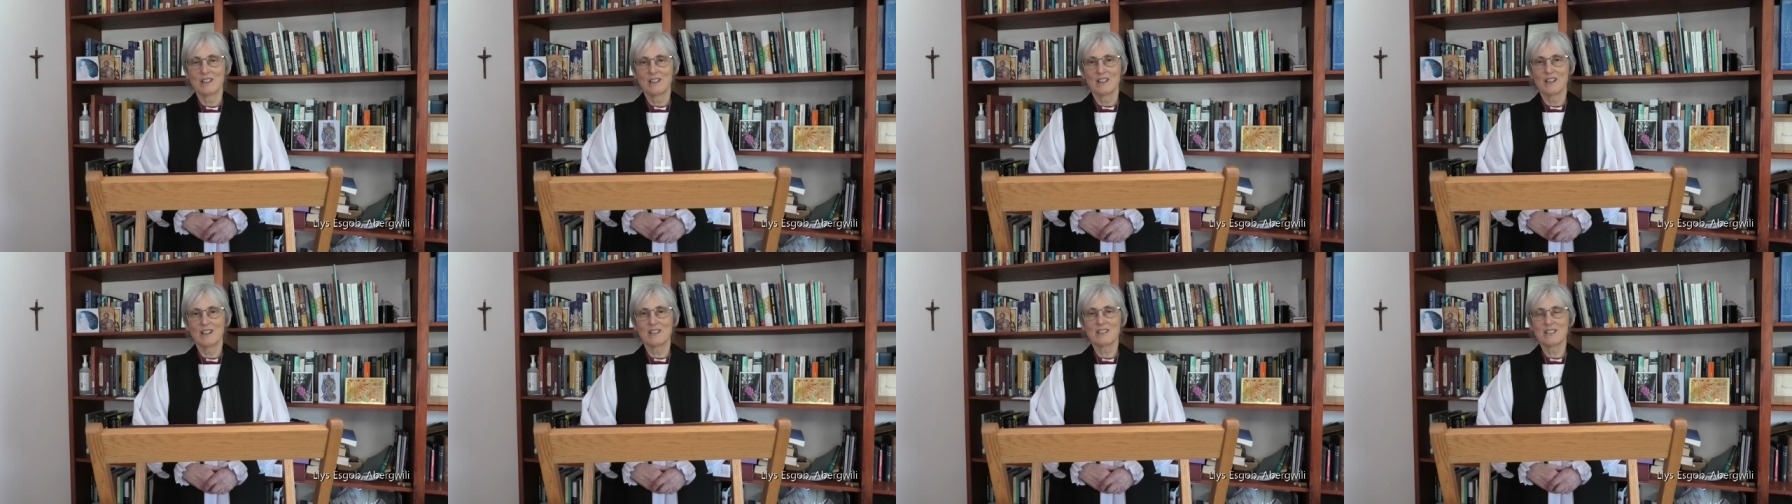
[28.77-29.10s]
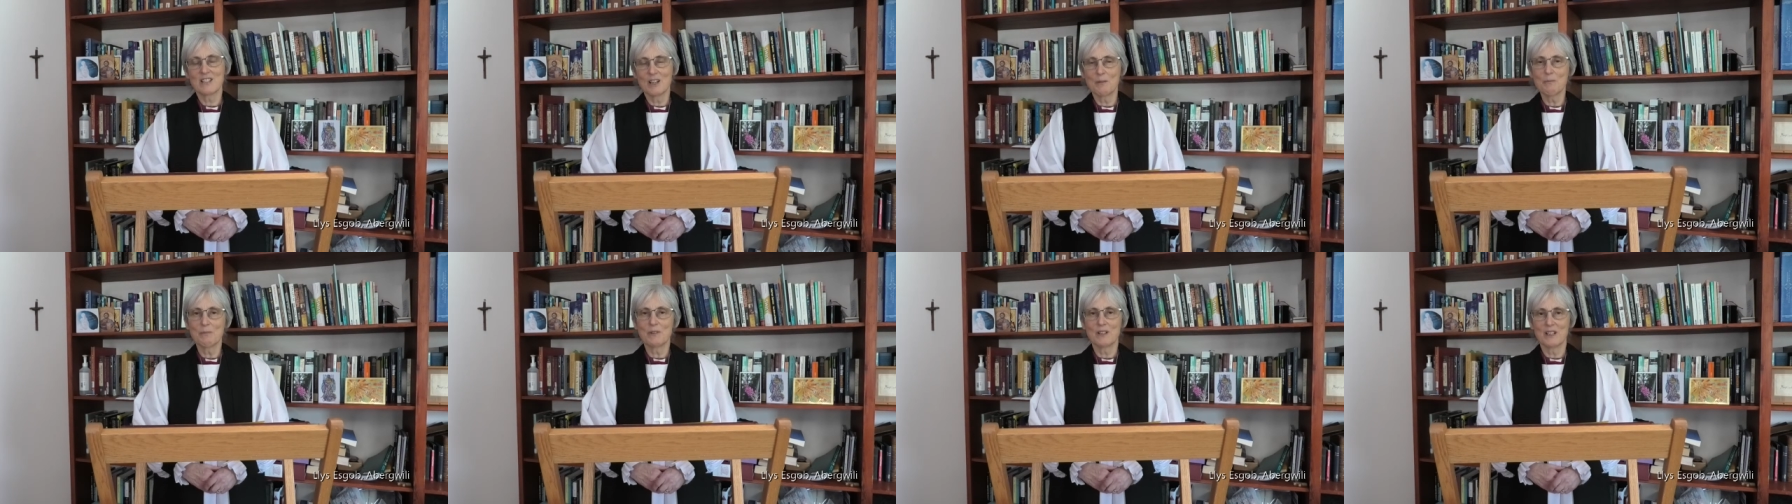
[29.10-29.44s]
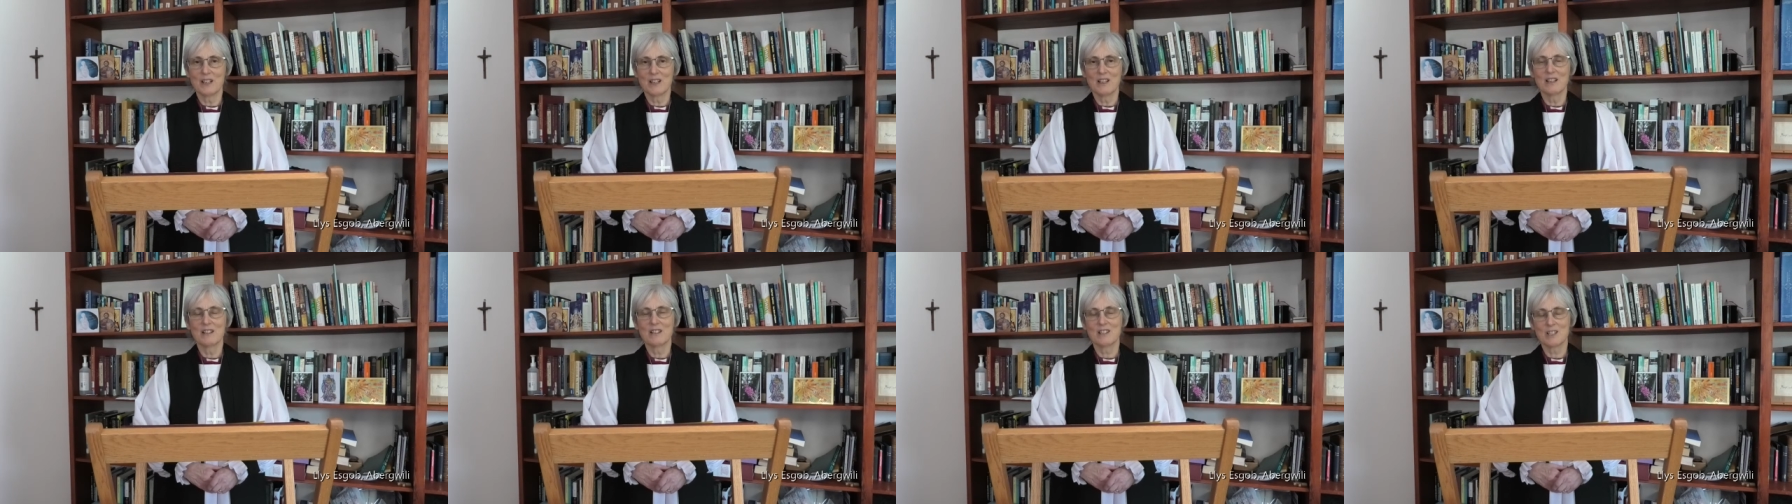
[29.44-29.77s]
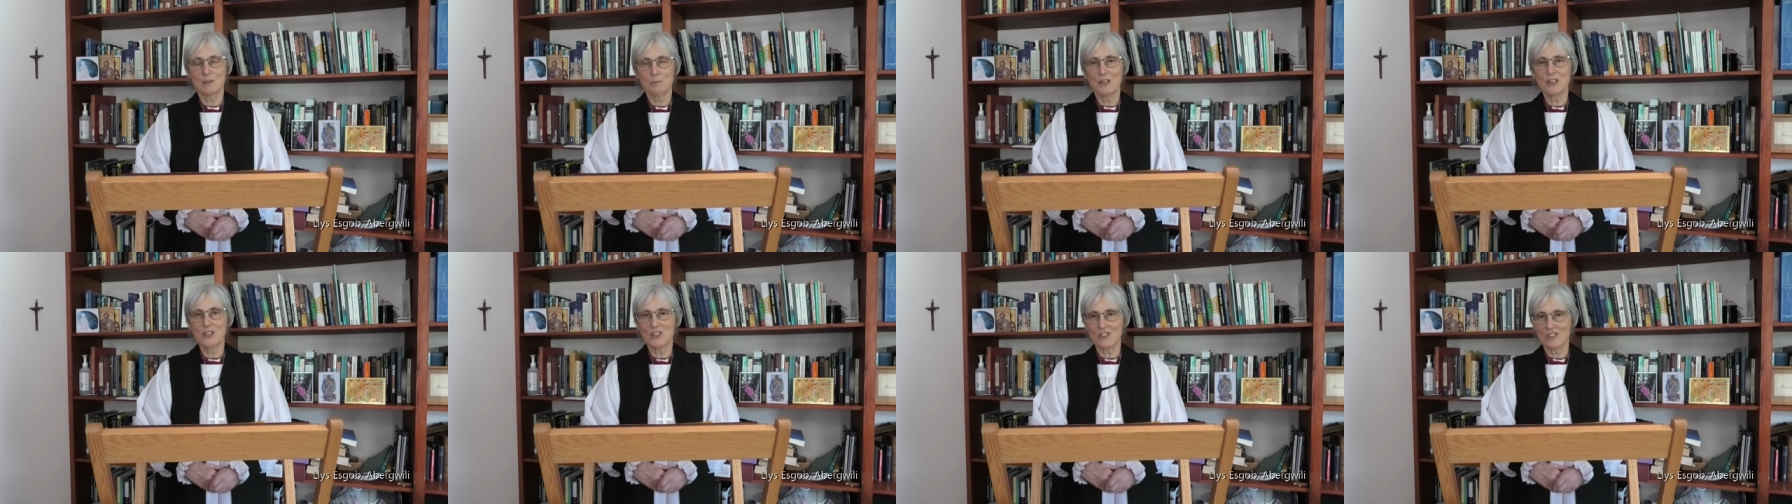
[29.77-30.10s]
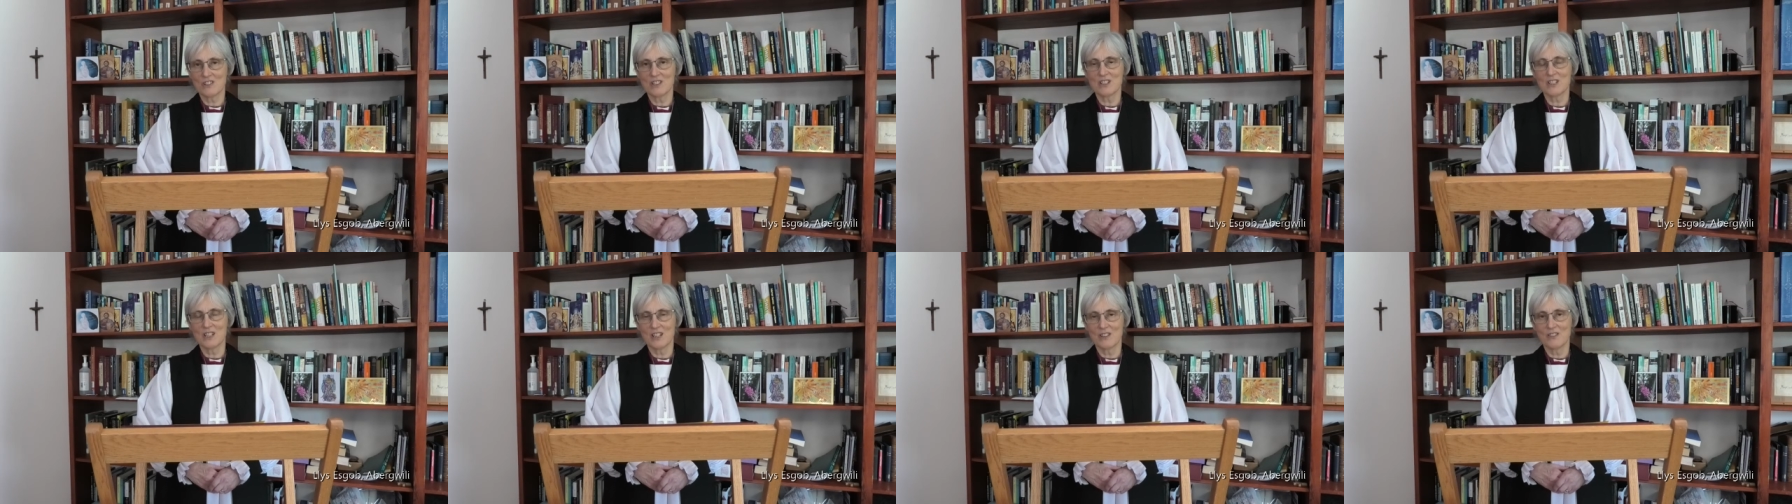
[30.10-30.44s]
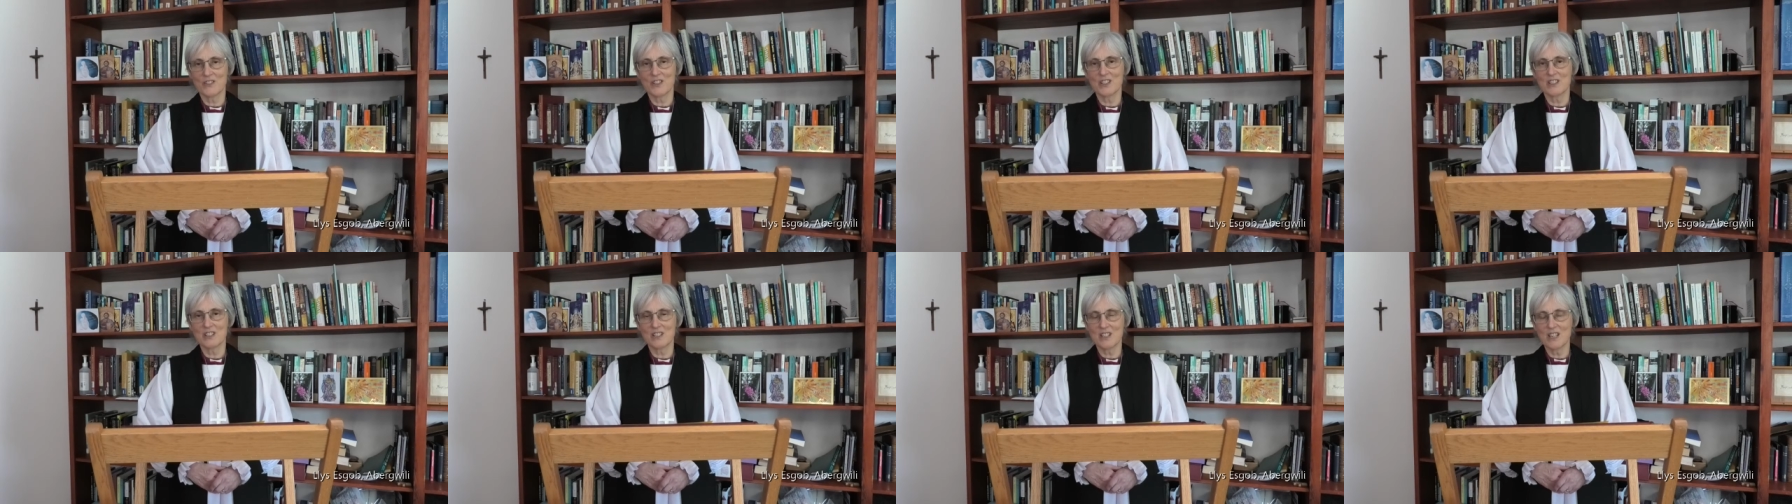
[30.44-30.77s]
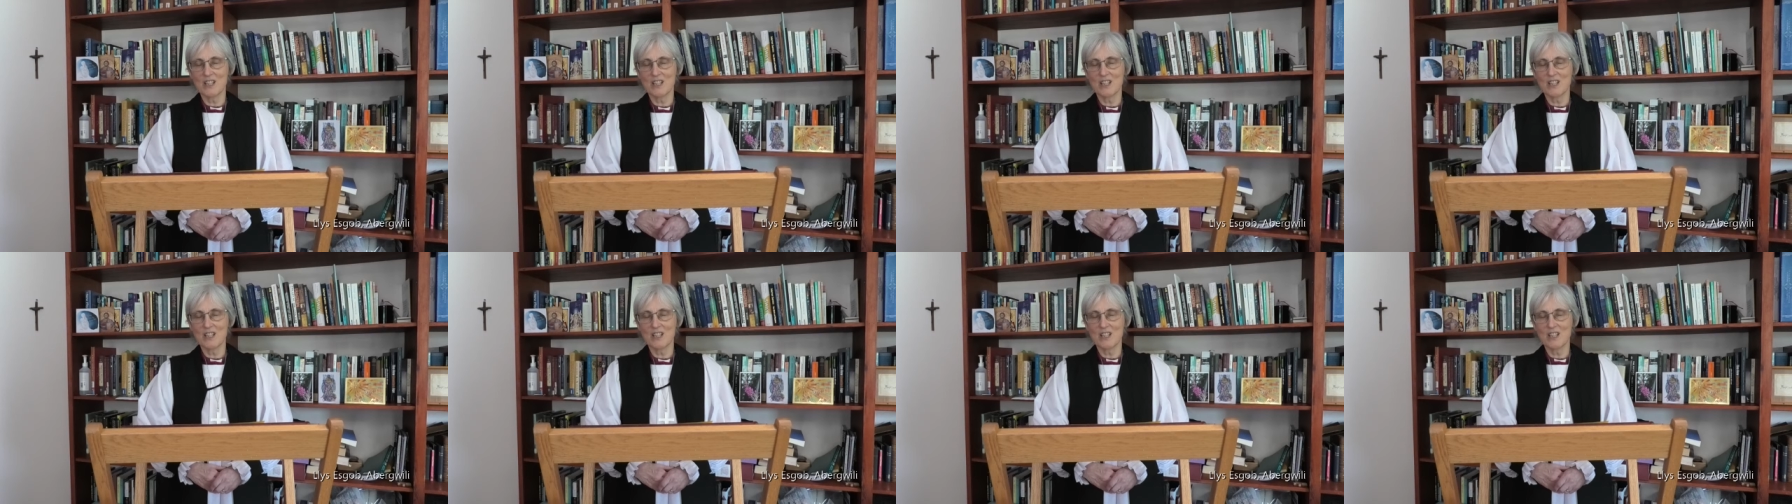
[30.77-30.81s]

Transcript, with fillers: A doubly special service,